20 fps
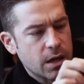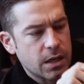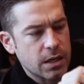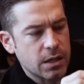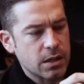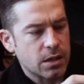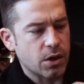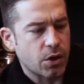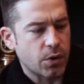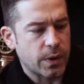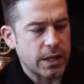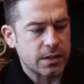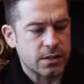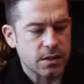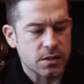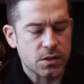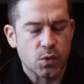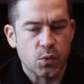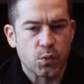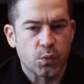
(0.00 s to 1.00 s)
you know, it
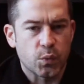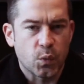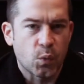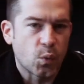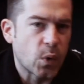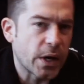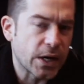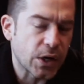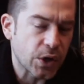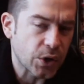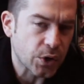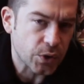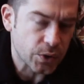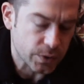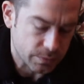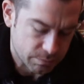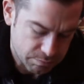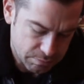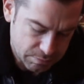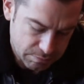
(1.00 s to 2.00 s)
doesn't wear
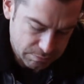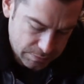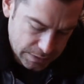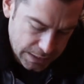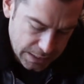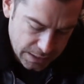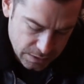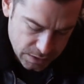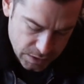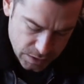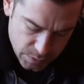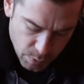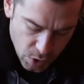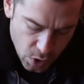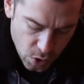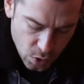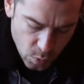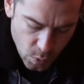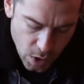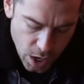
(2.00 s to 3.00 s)
like a
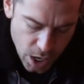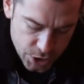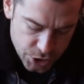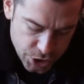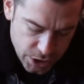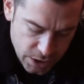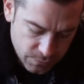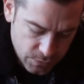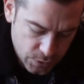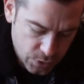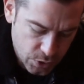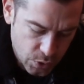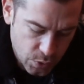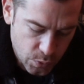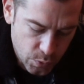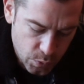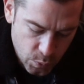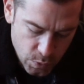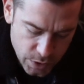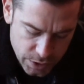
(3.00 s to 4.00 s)
small watch, even though
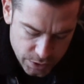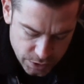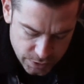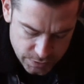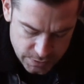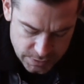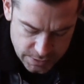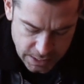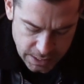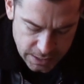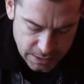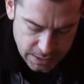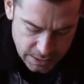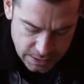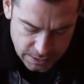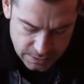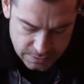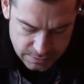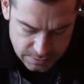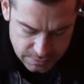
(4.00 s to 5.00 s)
one could say that
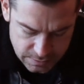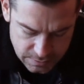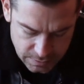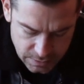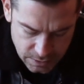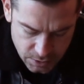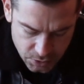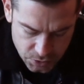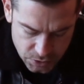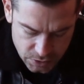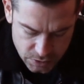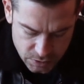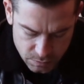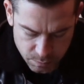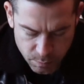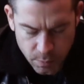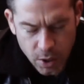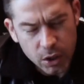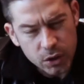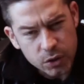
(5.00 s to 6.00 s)
it's a
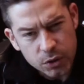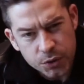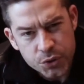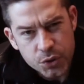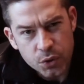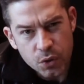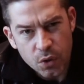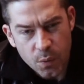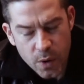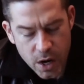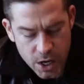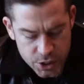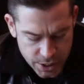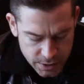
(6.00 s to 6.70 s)
smaller tool watch.